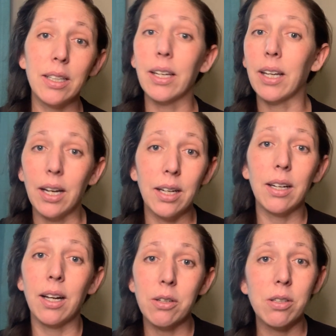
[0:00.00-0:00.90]
Like,
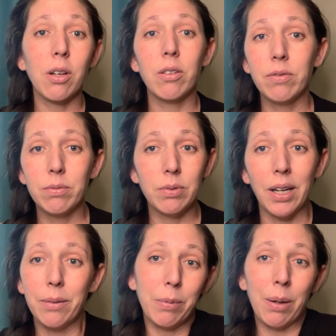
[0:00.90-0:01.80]
I'll just go,
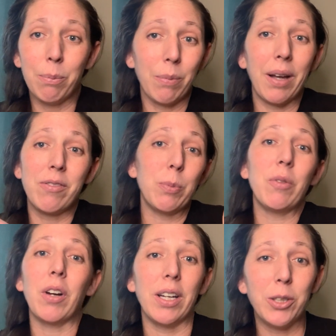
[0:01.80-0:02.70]
I have to
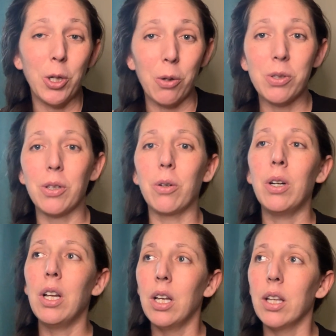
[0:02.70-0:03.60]
move on, you know? So
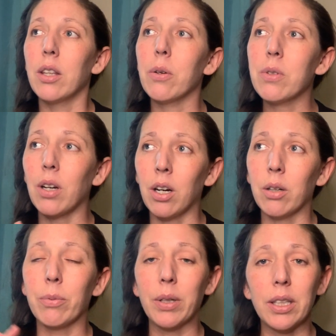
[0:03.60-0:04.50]
those
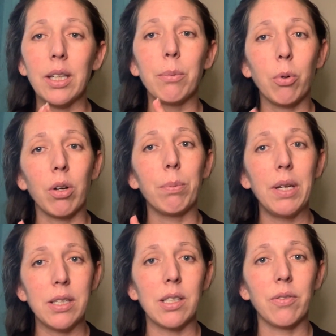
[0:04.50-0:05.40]
are really important
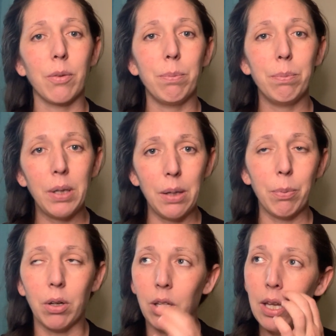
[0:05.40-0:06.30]
pieces for
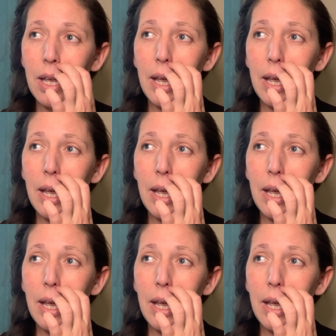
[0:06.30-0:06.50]
people.